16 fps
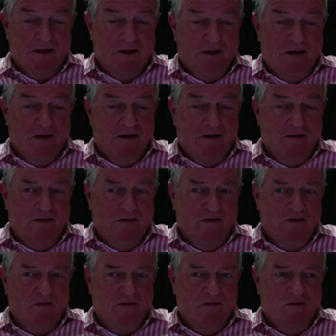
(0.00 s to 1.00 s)
And I
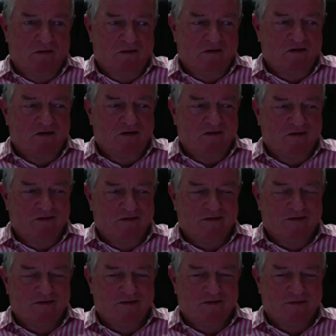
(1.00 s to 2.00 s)
thought, oh, shit,
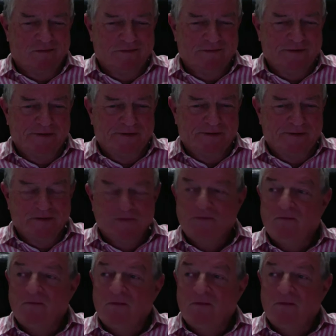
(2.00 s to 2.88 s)
this is, you know.